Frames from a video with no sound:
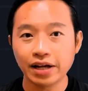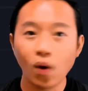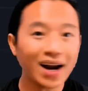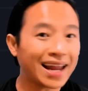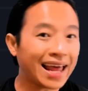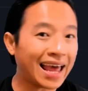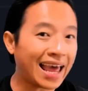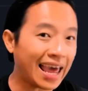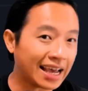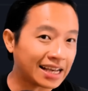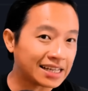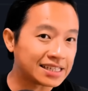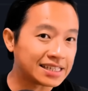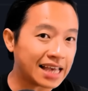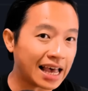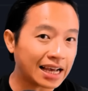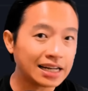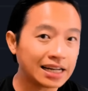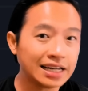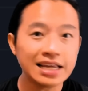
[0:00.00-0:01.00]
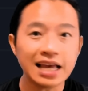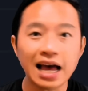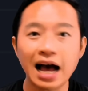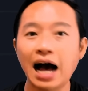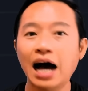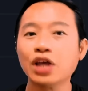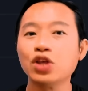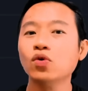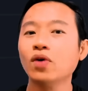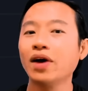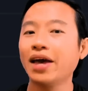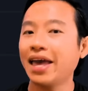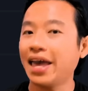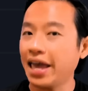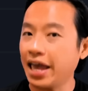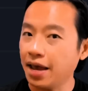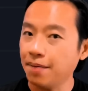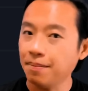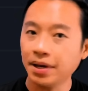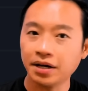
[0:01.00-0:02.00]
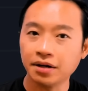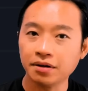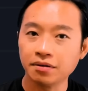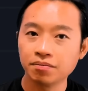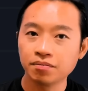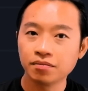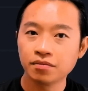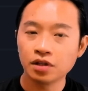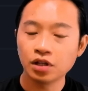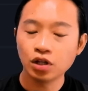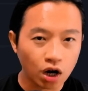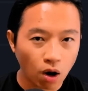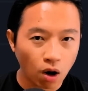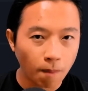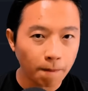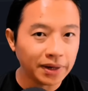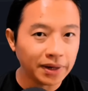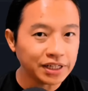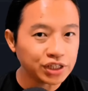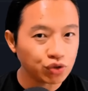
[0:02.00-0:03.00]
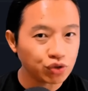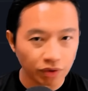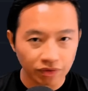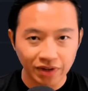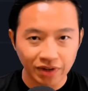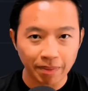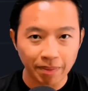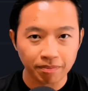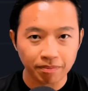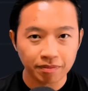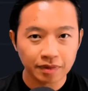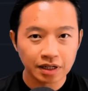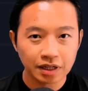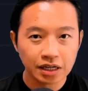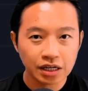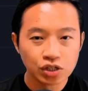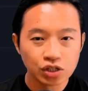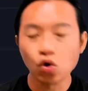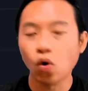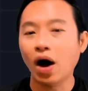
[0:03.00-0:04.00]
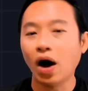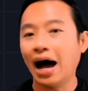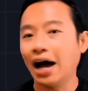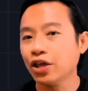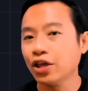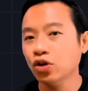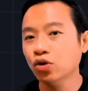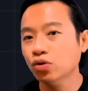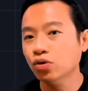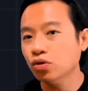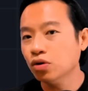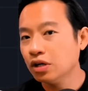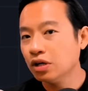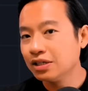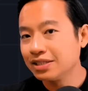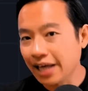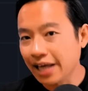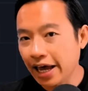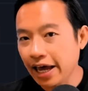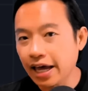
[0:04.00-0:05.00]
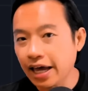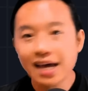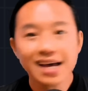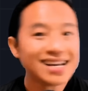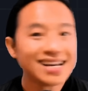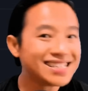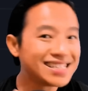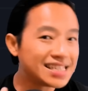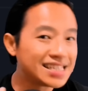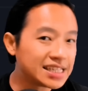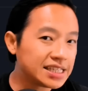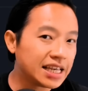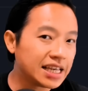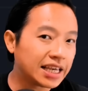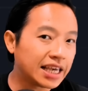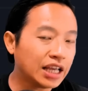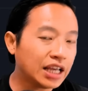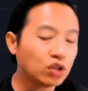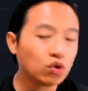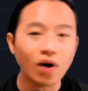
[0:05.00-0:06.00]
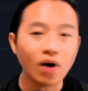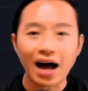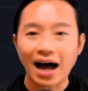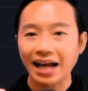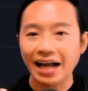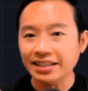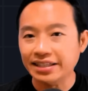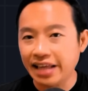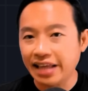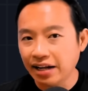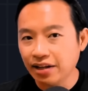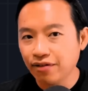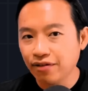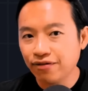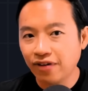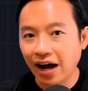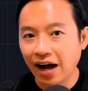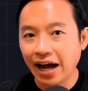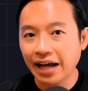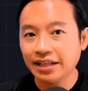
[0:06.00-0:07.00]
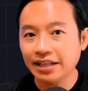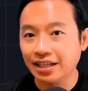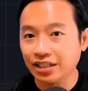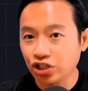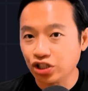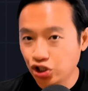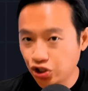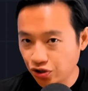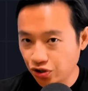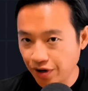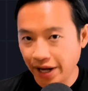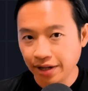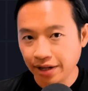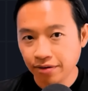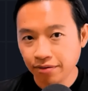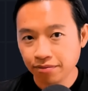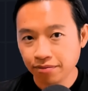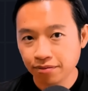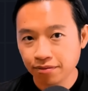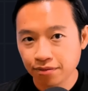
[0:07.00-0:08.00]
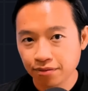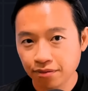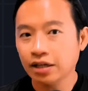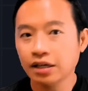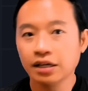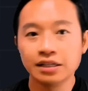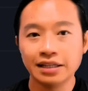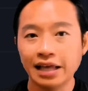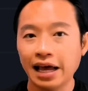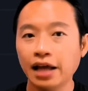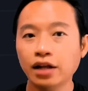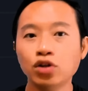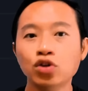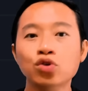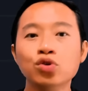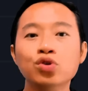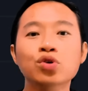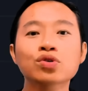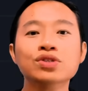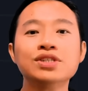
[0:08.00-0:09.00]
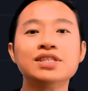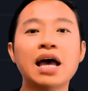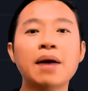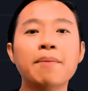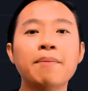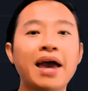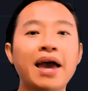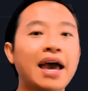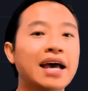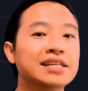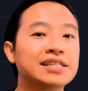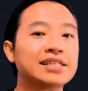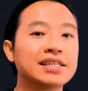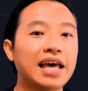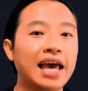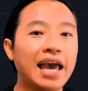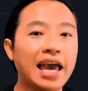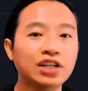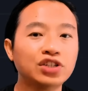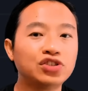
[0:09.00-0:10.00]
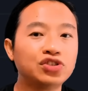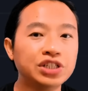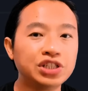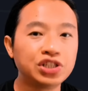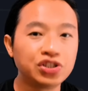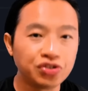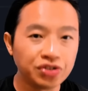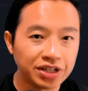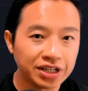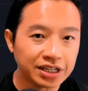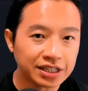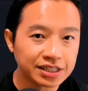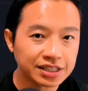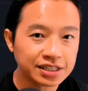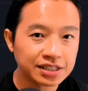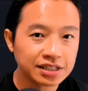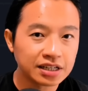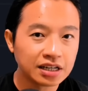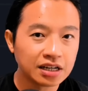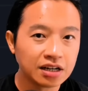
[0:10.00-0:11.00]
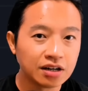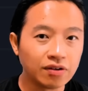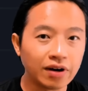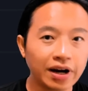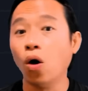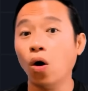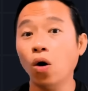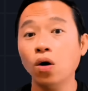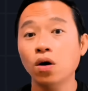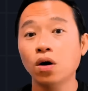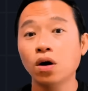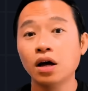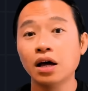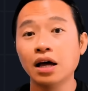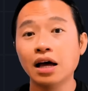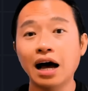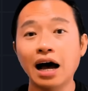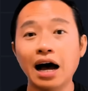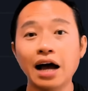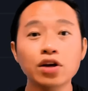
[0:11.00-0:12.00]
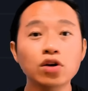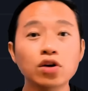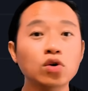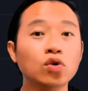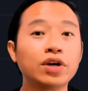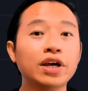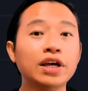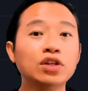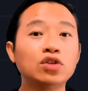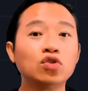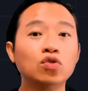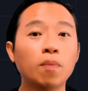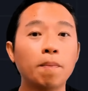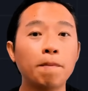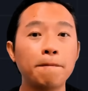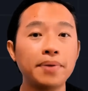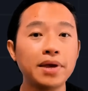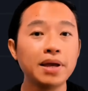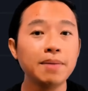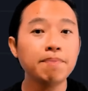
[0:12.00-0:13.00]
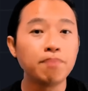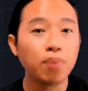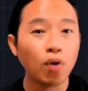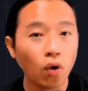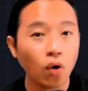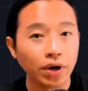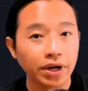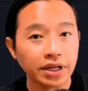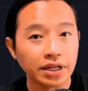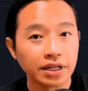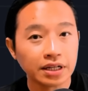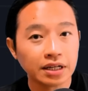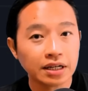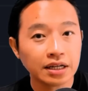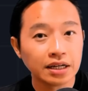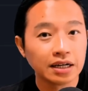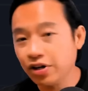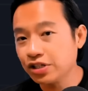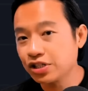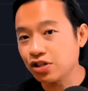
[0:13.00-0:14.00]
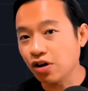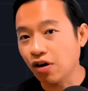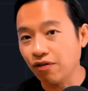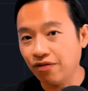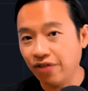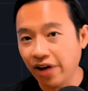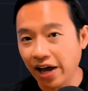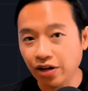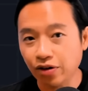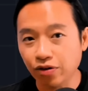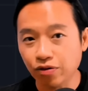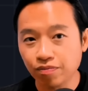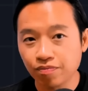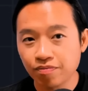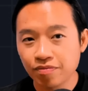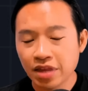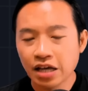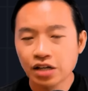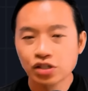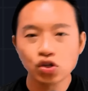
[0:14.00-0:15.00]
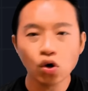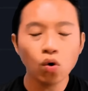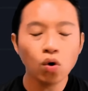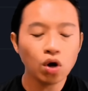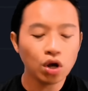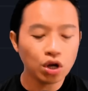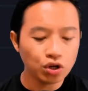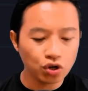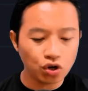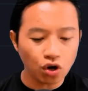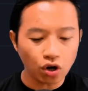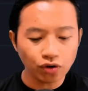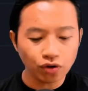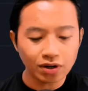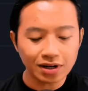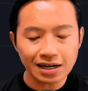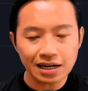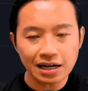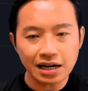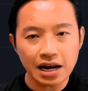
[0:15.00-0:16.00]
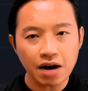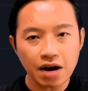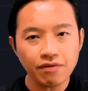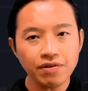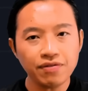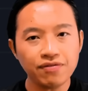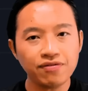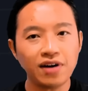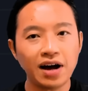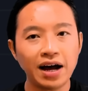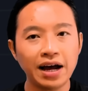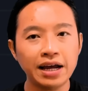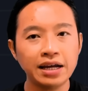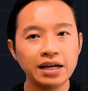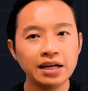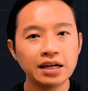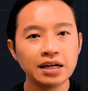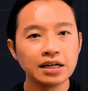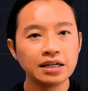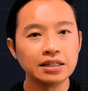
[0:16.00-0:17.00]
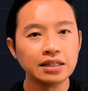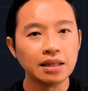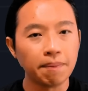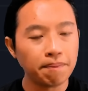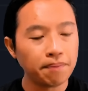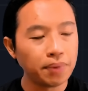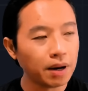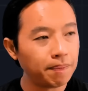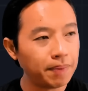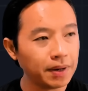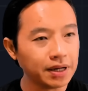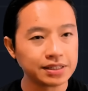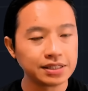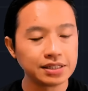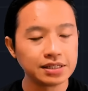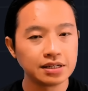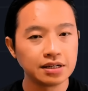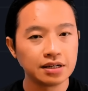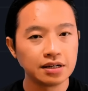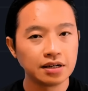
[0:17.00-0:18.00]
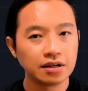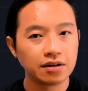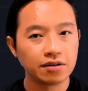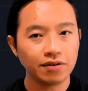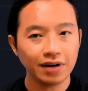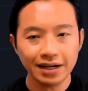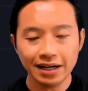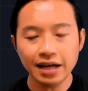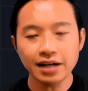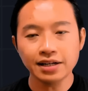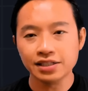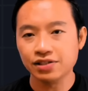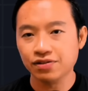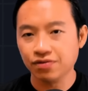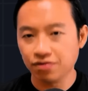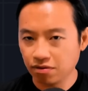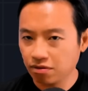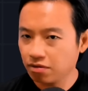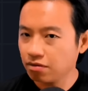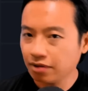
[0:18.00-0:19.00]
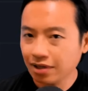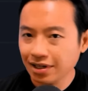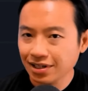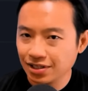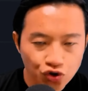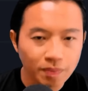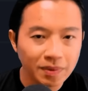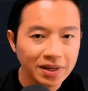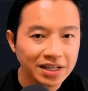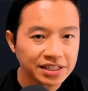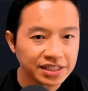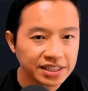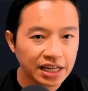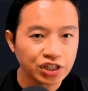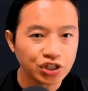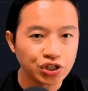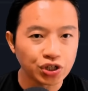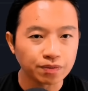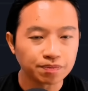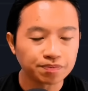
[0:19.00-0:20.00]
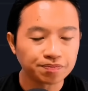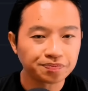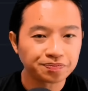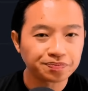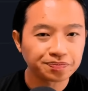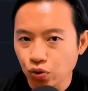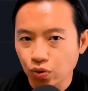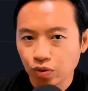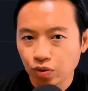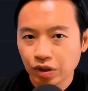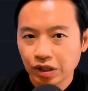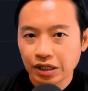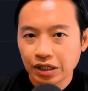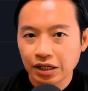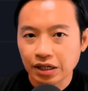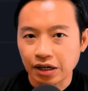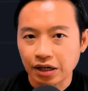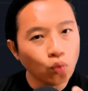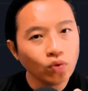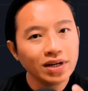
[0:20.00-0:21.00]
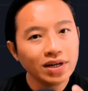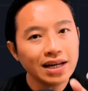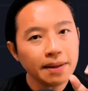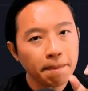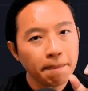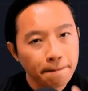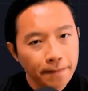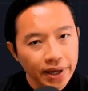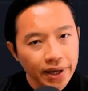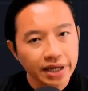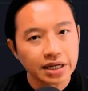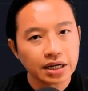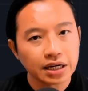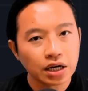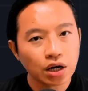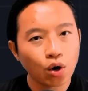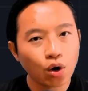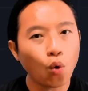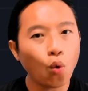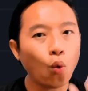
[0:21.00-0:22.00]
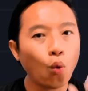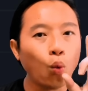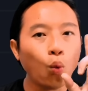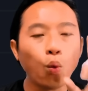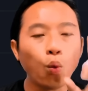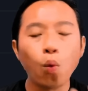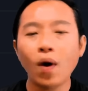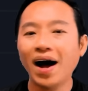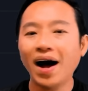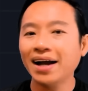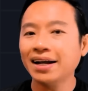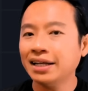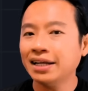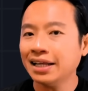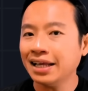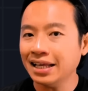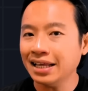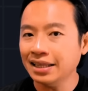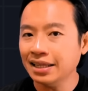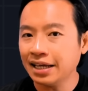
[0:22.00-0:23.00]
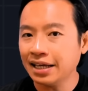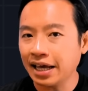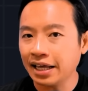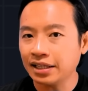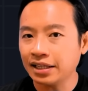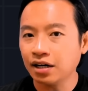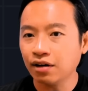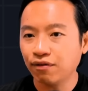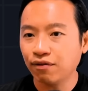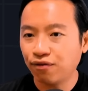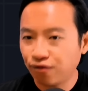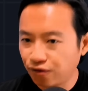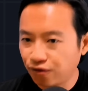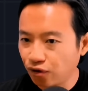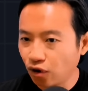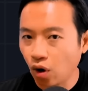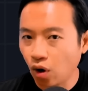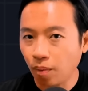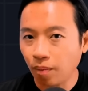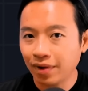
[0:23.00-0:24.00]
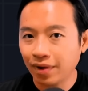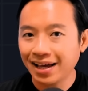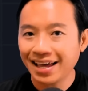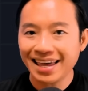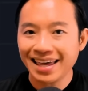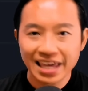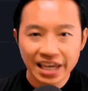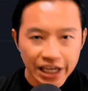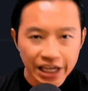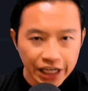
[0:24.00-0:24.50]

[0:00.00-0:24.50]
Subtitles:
So what exactly are you aiming to accomplish with them? So are you, say, seeking to identify the trend, right? Then you use them as entry triggers. Or are you looking to pinpoint areas of value? So you got to clarify the purpose, right? That is extremely essential. Number 2, only pick one indicator from